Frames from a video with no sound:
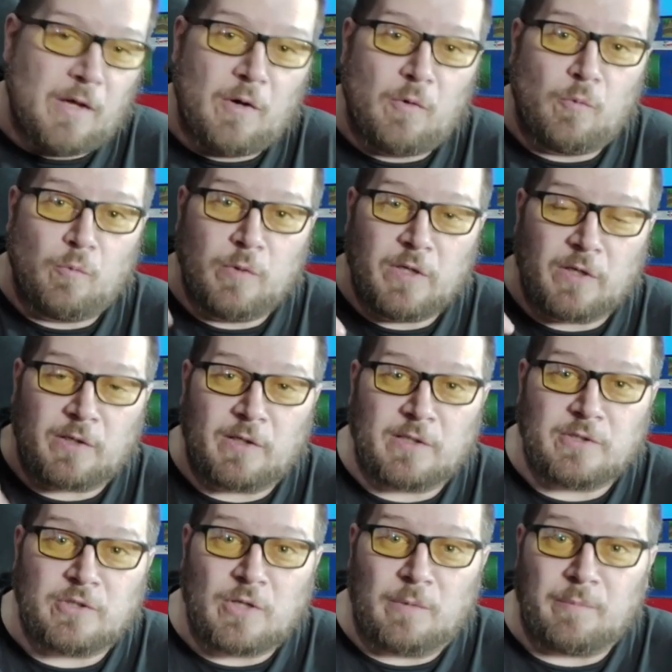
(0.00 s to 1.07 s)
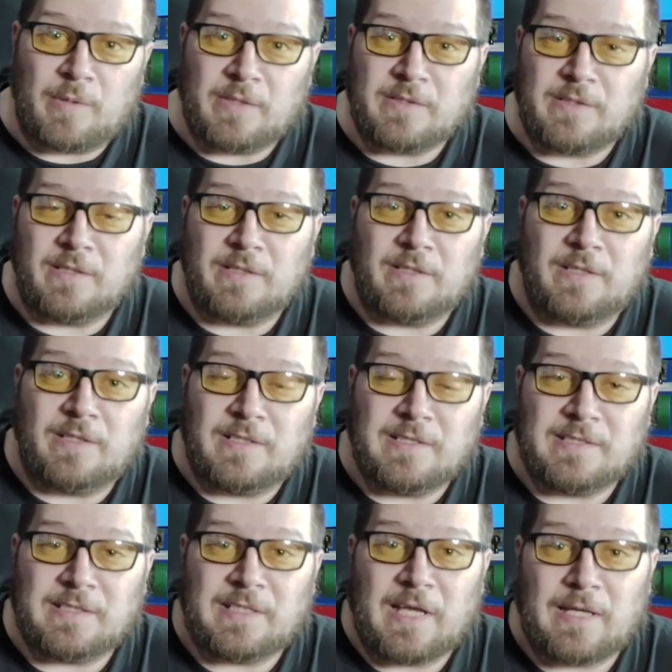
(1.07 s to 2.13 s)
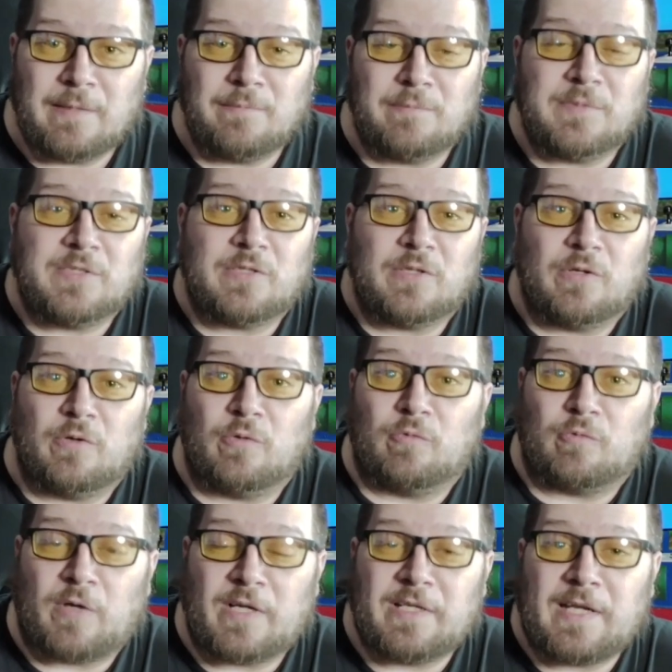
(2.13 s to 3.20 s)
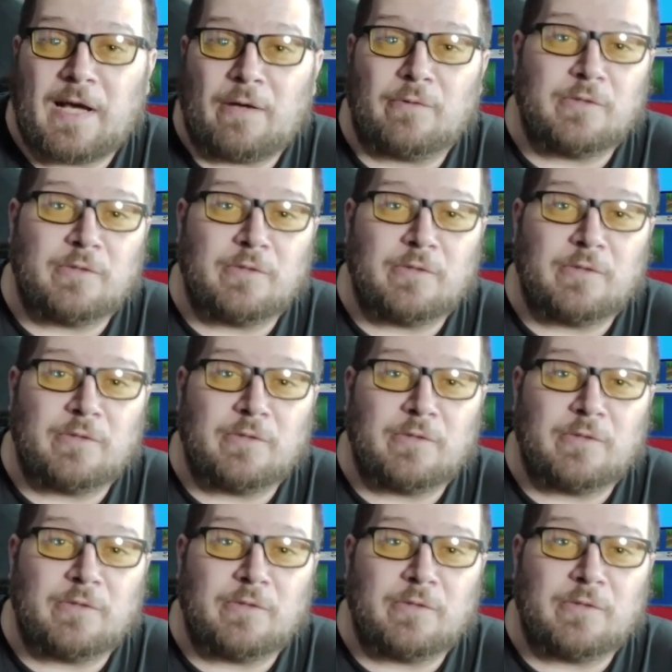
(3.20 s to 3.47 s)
we are going to jump into these games right now.